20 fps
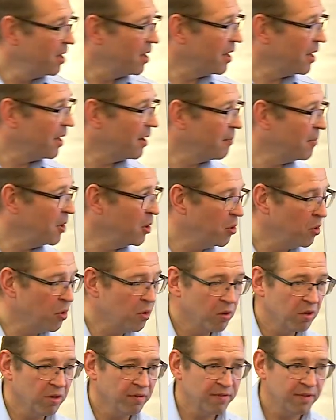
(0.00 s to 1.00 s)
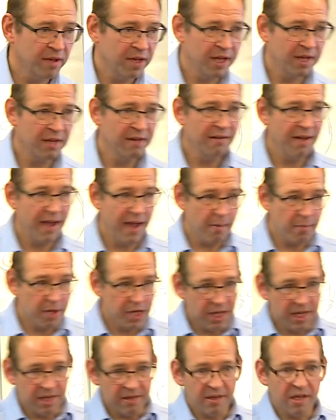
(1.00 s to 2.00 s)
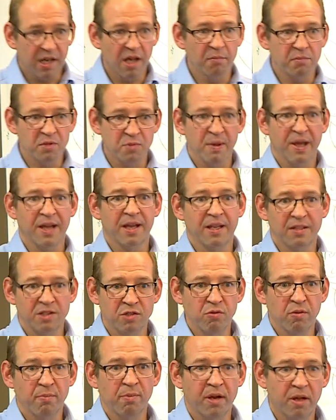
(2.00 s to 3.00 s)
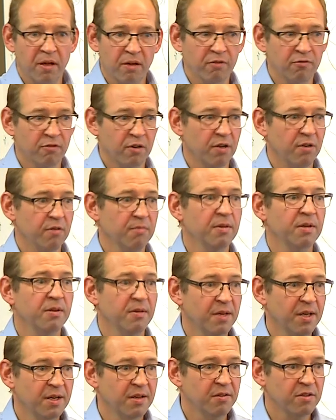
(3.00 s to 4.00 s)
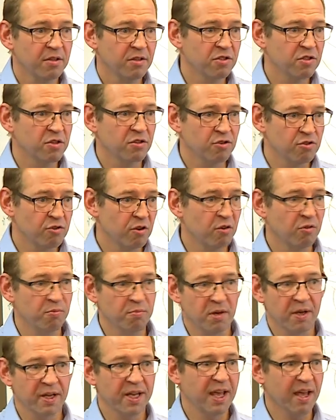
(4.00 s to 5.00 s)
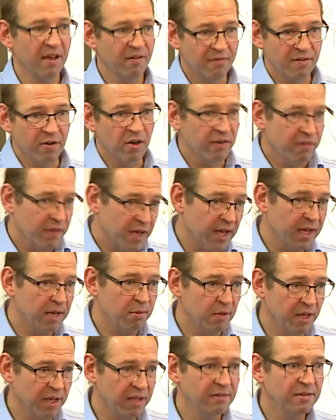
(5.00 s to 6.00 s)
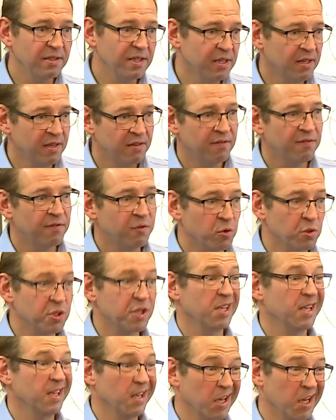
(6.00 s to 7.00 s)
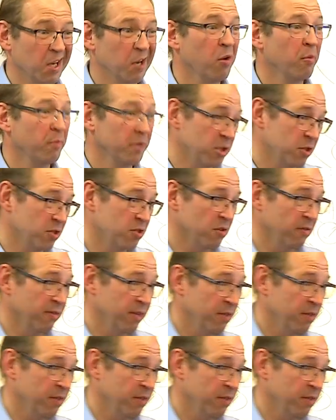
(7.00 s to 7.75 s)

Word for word: Um, all of the M&E that comes back into a plant room that's controlled by Cat5 cabling, 14 kilometres of